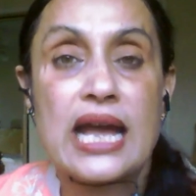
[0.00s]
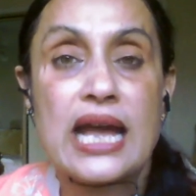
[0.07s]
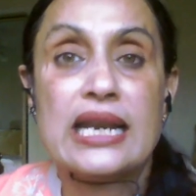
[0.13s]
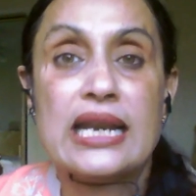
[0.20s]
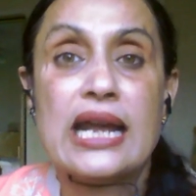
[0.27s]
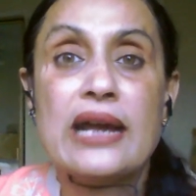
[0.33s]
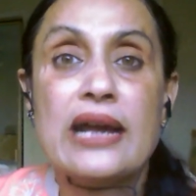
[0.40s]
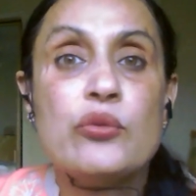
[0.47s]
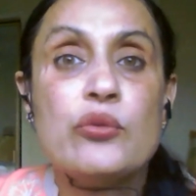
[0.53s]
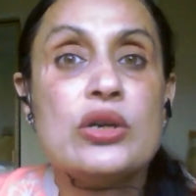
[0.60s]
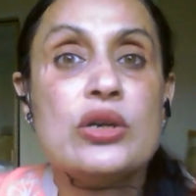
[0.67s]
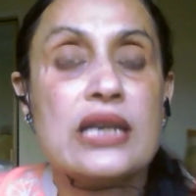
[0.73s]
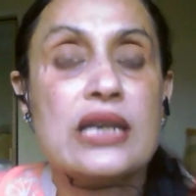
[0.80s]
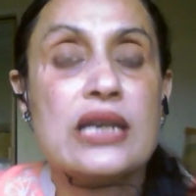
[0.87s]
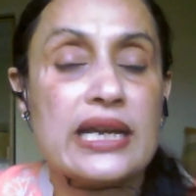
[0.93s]
And I would
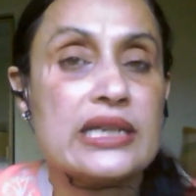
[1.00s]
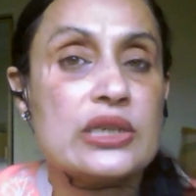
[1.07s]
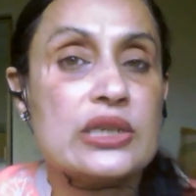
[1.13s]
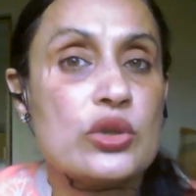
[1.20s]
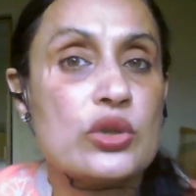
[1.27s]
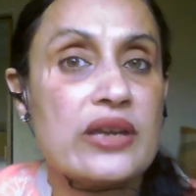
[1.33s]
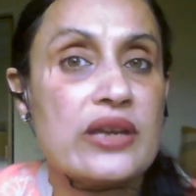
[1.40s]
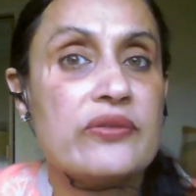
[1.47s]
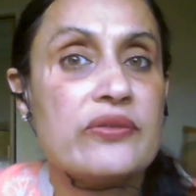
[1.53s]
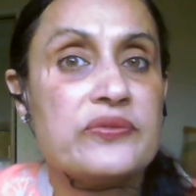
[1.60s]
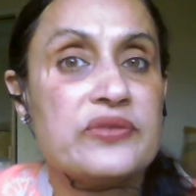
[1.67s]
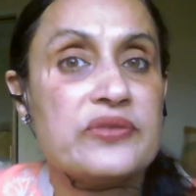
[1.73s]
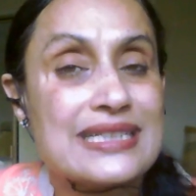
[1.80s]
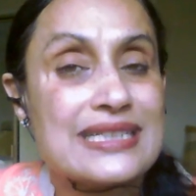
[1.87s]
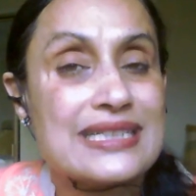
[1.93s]
like to give
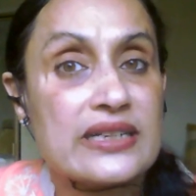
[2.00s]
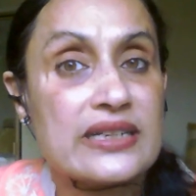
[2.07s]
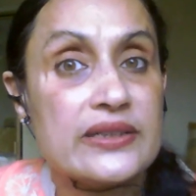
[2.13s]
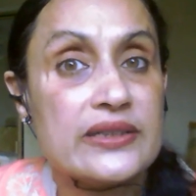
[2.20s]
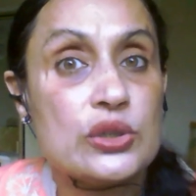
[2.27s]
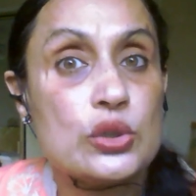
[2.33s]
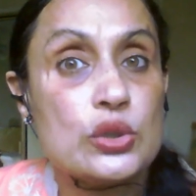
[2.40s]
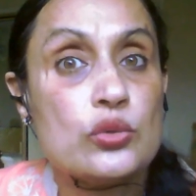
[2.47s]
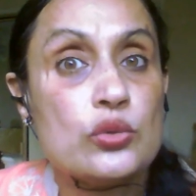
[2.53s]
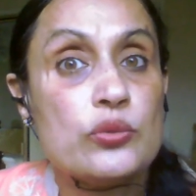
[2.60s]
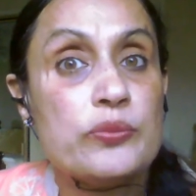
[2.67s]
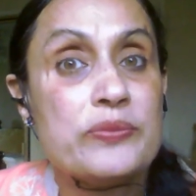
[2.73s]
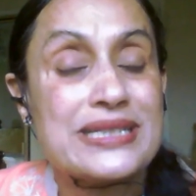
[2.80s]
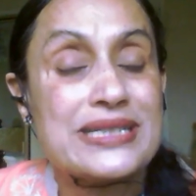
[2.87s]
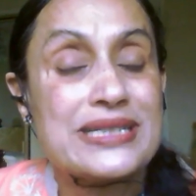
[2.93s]
this credit to
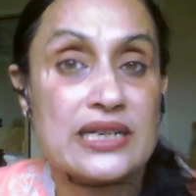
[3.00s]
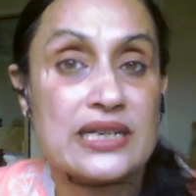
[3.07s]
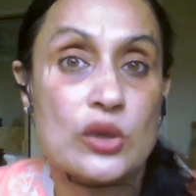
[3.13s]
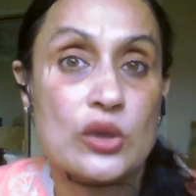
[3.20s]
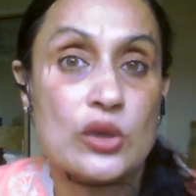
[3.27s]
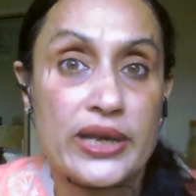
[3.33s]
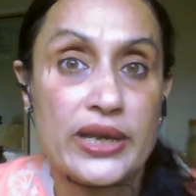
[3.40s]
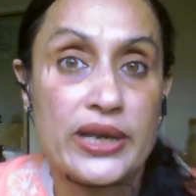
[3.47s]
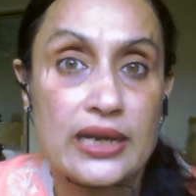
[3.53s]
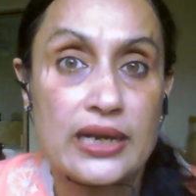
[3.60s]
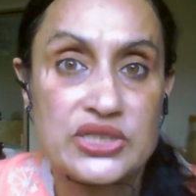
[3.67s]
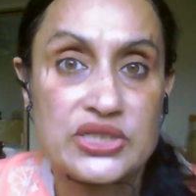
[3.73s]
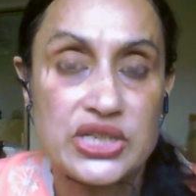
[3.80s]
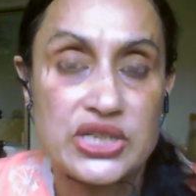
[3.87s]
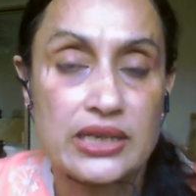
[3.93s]
Mr.
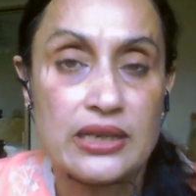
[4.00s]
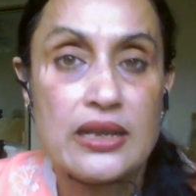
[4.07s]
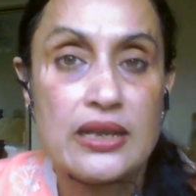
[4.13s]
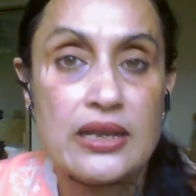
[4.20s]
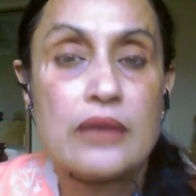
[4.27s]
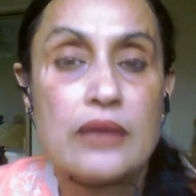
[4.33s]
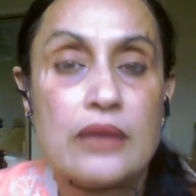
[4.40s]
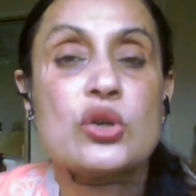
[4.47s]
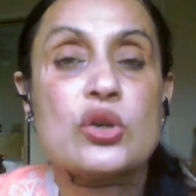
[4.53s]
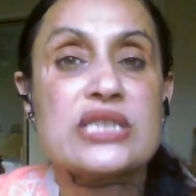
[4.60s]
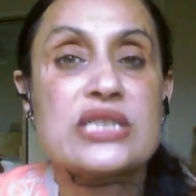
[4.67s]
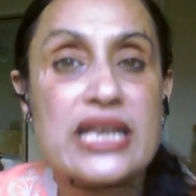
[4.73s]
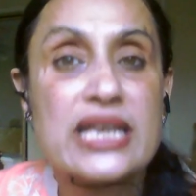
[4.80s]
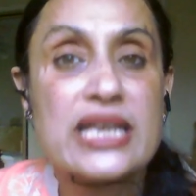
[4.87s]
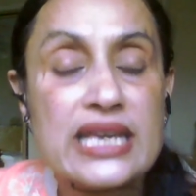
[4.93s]
Goenkaji
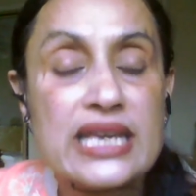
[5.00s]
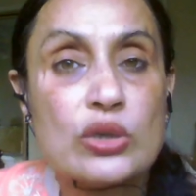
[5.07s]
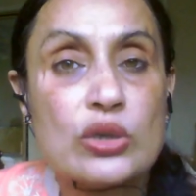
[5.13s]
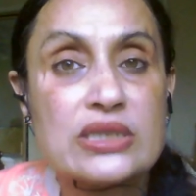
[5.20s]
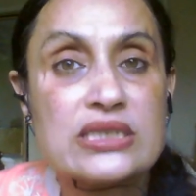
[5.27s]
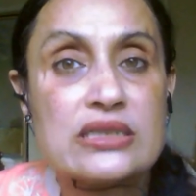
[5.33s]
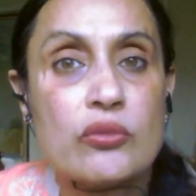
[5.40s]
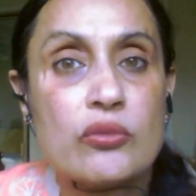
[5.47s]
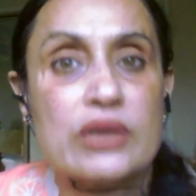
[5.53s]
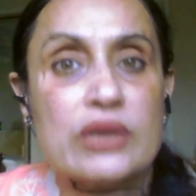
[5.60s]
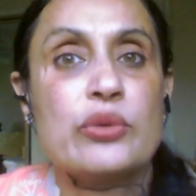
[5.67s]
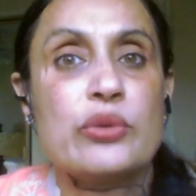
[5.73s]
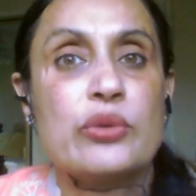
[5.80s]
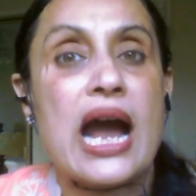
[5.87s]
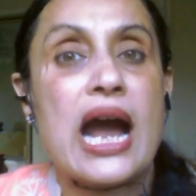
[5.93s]
because he was the one
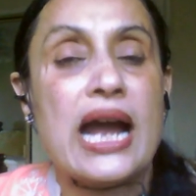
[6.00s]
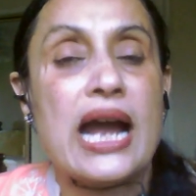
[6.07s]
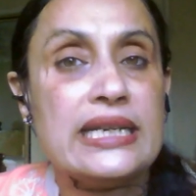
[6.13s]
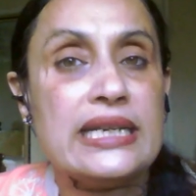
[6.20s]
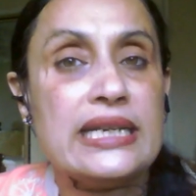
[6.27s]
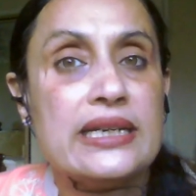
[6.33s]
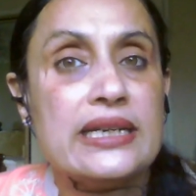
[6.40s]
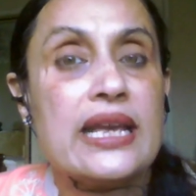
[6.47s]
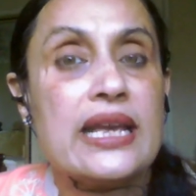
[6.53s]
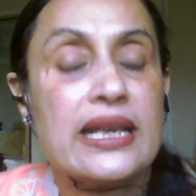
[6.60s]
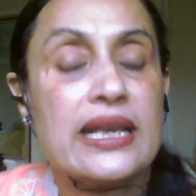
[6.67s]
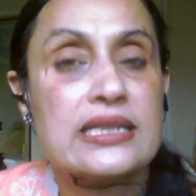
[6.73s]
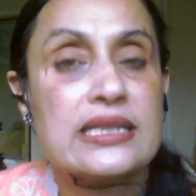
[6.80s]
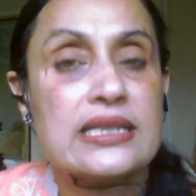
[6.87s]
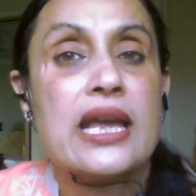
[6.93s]
where I did
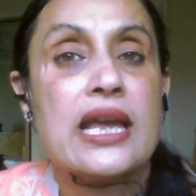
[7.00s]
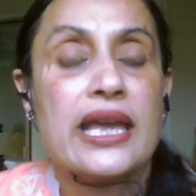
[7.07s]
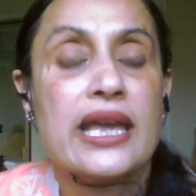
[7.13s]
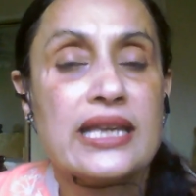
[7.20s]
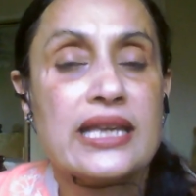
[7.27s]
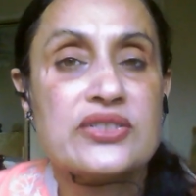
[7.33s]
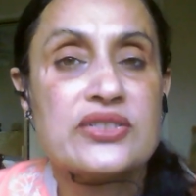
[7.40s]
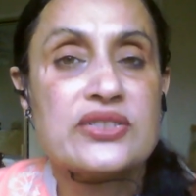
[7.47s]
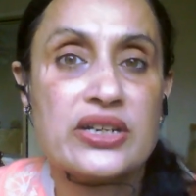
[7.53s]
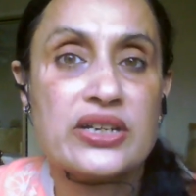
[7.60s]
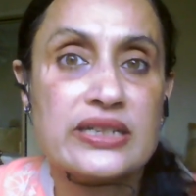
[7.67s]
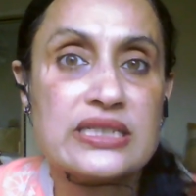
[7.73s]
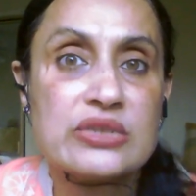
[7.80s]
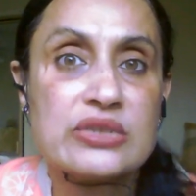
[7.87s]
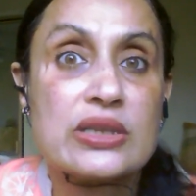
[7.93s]
his
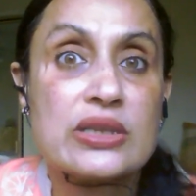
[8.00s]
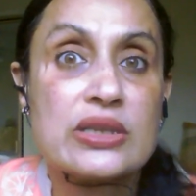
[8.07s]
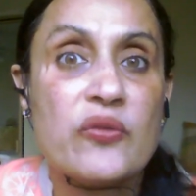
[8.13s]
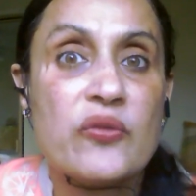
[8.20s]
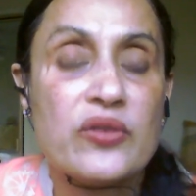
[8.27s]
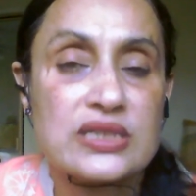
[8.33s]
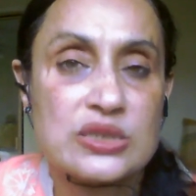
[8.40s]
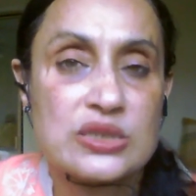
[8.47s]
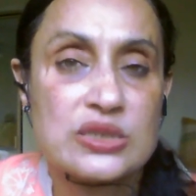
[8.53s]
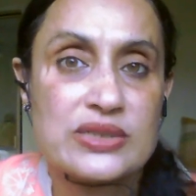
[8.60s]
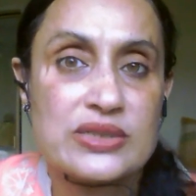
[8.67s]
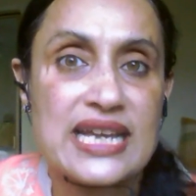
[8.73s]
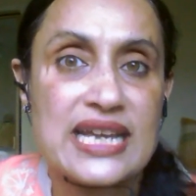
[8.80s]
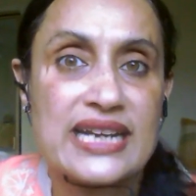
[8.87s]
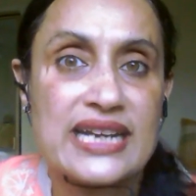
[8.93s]
retreats were the first
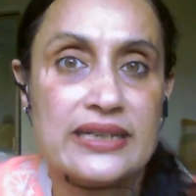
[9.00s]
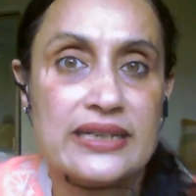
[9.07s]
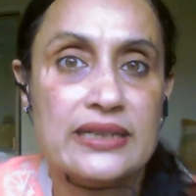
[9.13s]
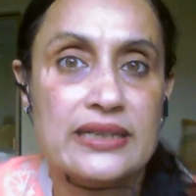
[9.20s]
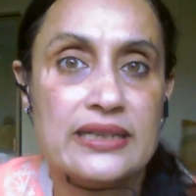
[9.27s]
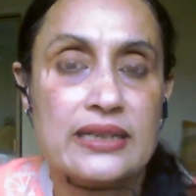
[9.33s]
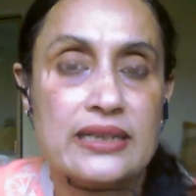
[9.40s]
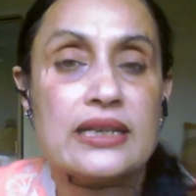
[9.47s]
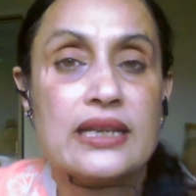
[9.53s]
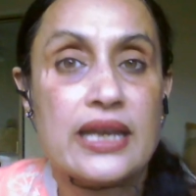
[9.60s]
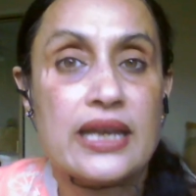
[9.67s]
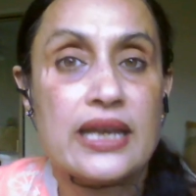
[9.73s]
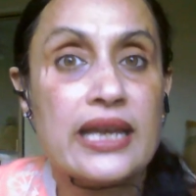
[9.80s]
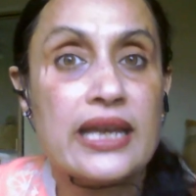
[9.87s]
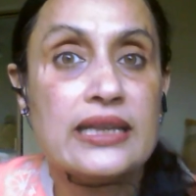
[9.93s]
ones I did
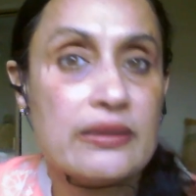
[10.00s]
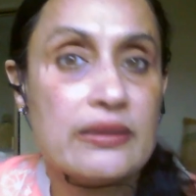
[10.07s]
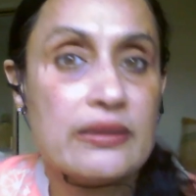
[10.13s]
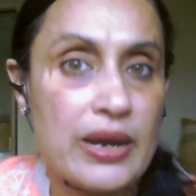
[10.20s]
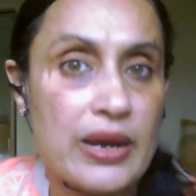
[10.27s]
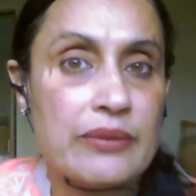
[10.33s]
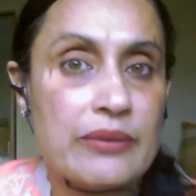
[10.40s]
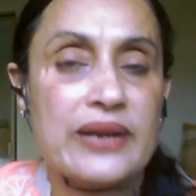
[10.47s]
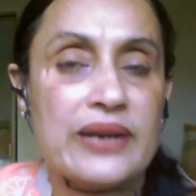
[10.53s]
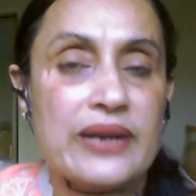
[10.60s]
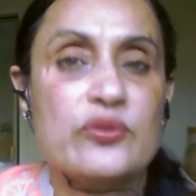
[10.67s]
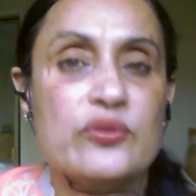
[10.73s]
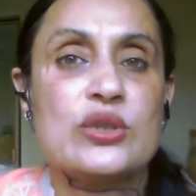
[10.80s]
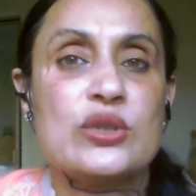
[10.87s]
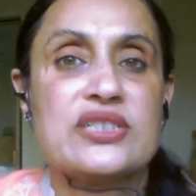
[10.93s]
in my
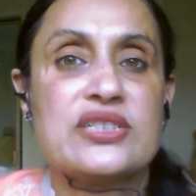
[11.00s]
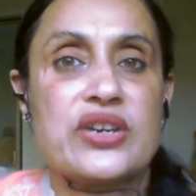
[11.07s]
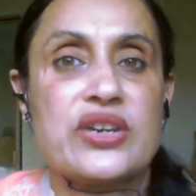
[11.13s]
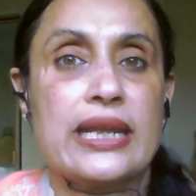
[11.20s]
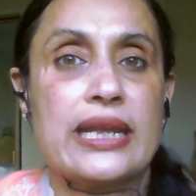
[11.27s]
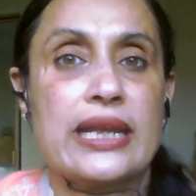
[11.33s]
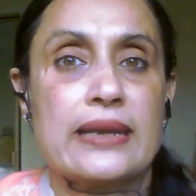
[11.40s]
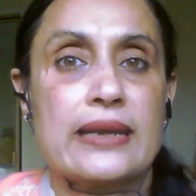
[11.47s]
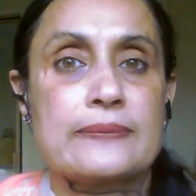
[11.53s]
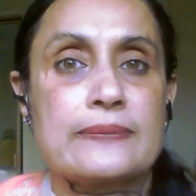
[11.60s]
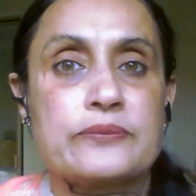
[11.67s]
mindfulness training.